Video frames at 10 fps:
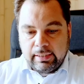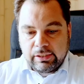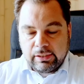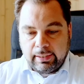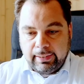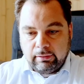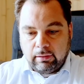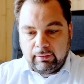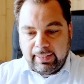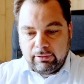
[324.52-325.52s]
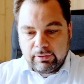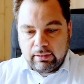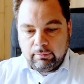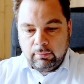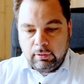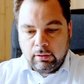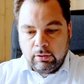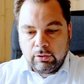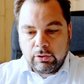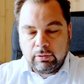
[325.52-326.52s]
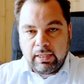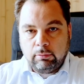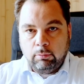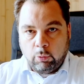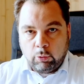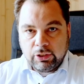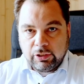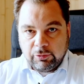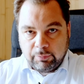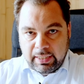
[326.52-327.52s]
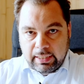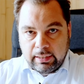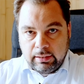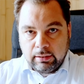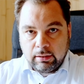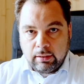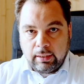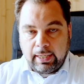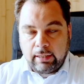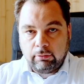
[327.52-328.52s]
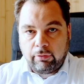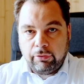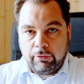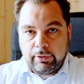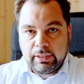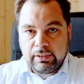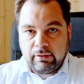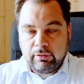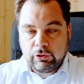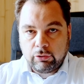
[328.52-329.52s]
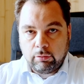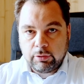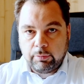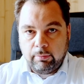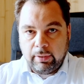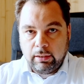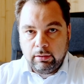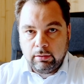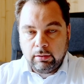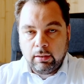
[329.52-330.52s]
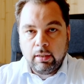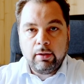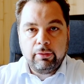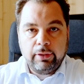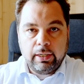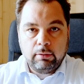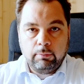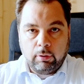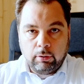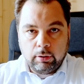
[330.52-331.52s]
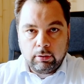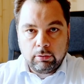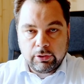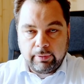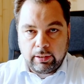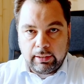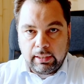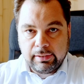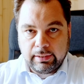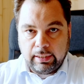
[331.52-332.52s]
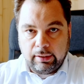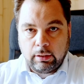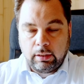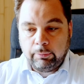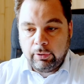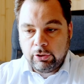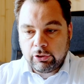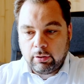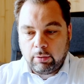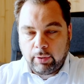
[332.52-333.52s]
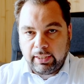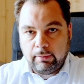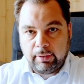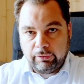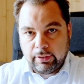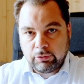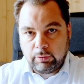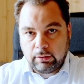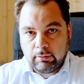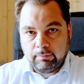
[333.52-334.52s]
His style allows him to get more speed out of 37 strokes per minute than Borch or Sverri Nielsen get. And I'm pretty sure I'm right about this one.